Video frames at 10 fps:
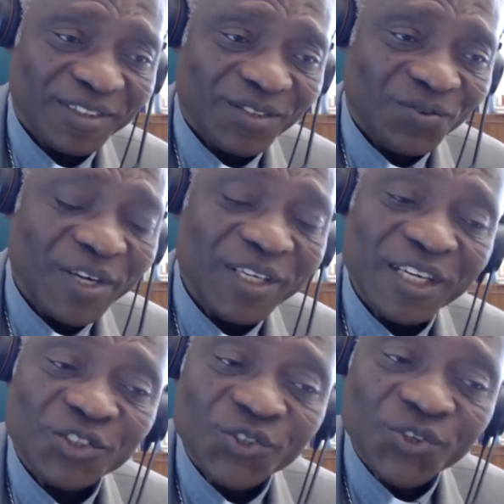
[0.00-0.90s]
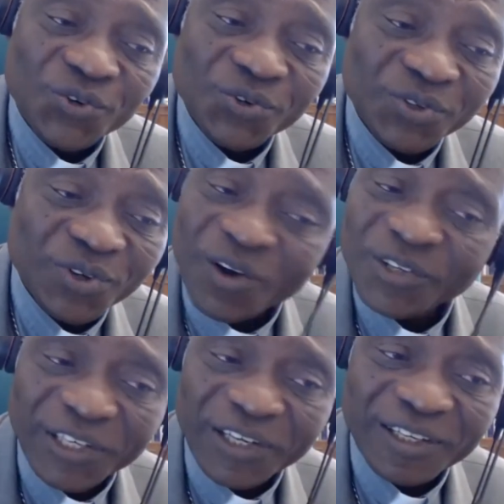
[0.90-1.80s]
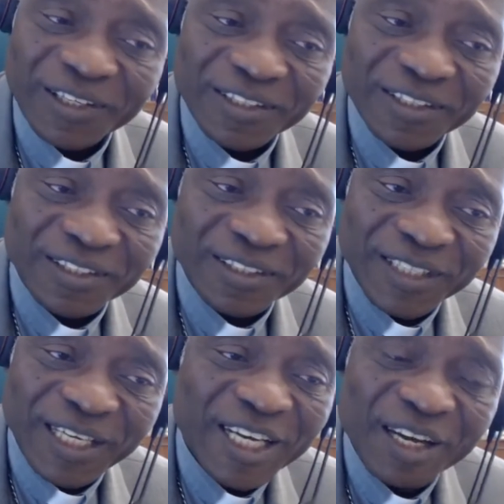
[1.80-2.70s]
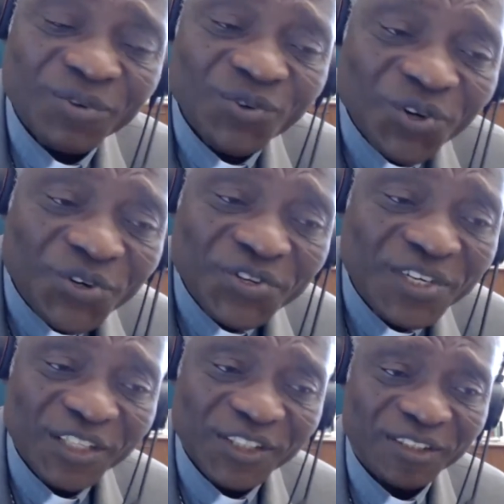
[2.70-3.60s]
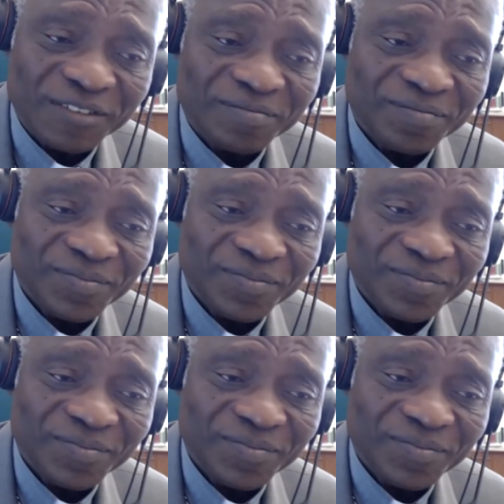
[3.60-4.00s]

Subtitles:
When there's no order, there can be no creation.